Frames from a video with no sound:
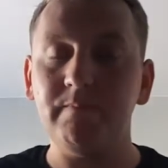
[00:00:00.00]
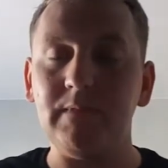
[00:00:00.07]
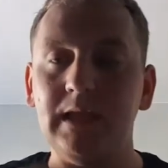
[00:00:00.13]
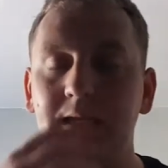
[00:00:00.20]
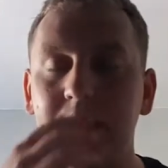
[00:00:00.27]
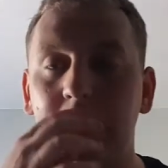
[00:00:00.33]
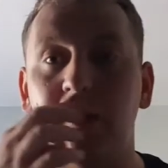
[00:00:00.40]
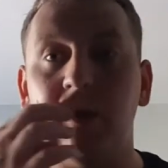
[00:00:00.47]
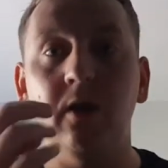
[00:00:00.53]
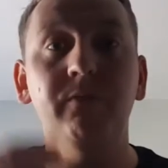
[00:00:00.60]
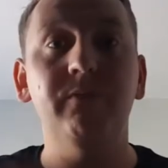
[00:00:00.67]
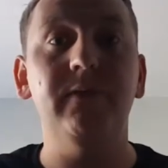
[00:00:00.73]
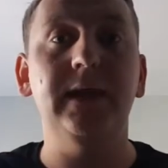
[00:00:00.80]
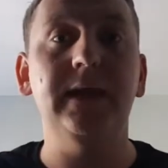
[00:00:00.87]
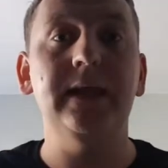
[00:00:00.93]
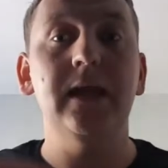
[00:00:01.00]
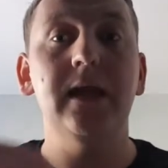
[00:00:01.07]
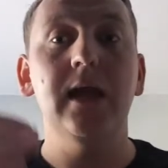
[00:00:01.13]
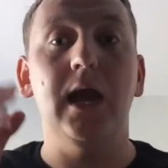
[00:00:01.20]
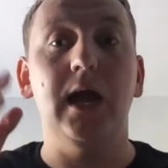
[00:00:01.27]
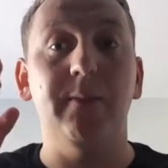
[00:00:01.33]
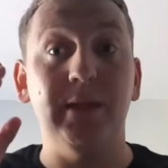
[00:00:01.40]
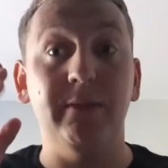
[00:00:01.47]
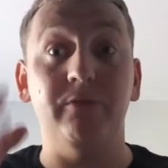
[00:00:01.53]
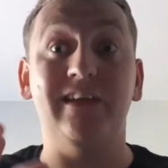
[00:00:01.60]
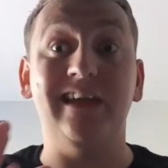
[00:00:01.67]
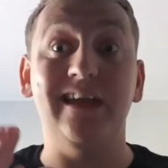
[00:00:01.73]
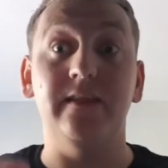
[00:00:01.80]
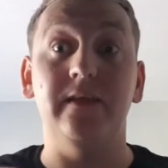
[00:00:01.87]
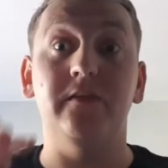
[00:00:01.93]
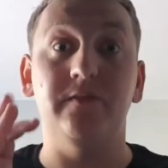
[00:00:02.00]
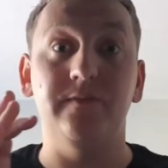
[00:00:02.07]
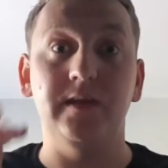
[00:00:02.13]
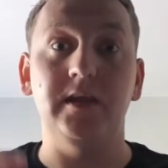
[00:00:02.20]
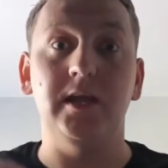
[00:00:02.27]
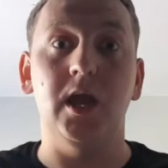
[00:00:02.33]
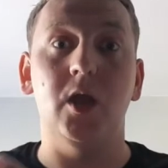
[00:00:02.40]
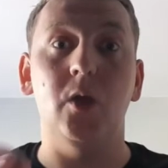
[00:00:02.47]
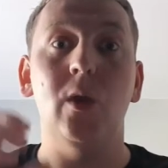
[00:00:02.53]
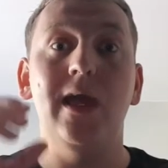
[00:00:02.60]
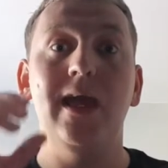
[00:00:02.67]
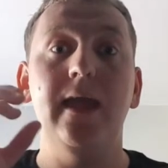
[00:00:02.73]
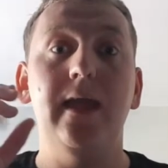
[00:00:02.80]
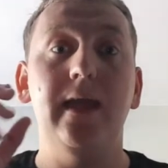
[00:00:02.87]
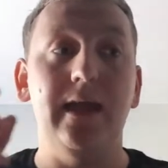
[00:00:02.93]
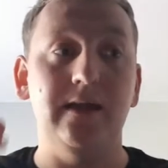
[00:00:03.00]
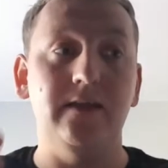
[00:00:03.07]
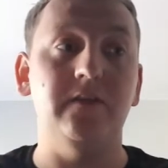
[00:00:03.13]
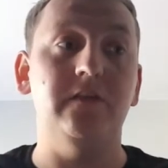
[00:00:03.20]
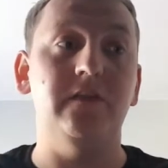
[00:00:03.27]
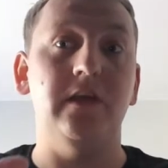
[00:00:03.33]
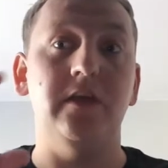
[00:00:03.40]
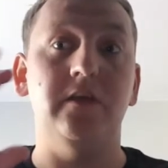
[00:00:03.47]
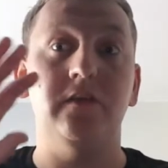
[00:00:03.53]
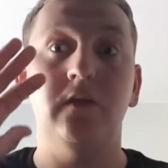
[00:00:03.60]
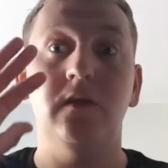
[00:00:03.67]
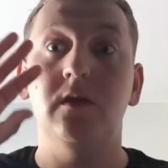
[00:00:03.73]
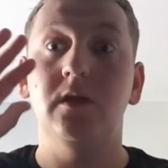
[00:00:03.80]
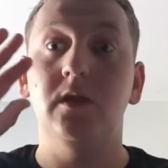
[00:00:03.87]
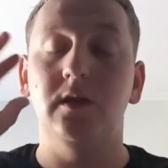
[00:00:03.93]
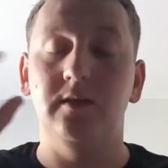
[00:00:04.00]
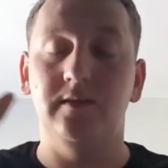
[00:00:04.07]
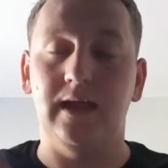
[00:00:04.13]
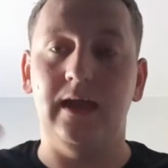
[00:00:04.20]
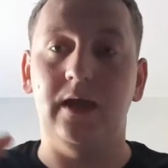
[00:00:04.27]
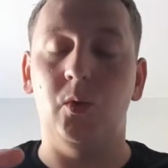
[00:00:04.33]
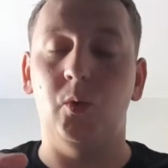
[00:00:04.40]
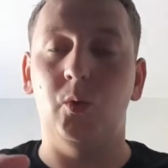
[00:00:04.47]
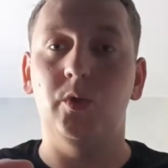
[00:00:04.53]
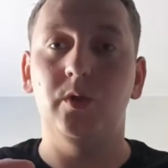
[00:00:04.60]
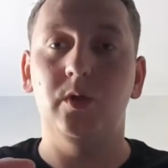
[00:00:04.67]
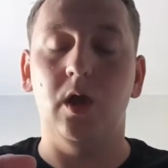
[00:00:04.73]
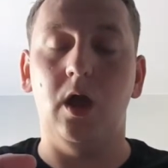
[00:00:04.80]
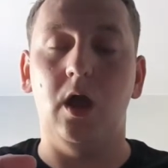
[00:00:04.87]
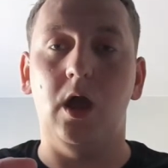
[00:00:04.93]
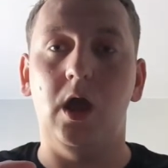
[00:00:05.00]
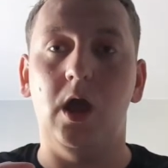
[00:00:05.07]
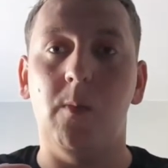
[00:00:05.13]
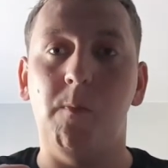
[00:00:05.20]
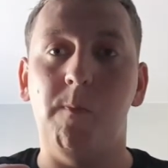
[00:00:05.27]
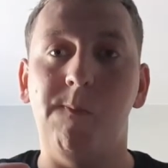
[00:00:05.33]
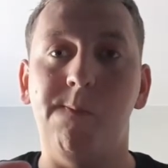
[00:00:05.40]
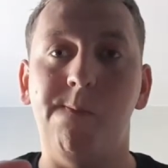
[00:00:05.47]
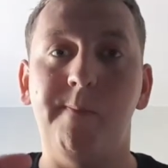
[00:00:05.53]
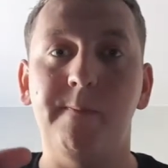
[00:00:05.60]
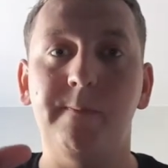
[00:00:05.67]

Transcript: yeah, hopefully I'm able to get this video edited down. Completely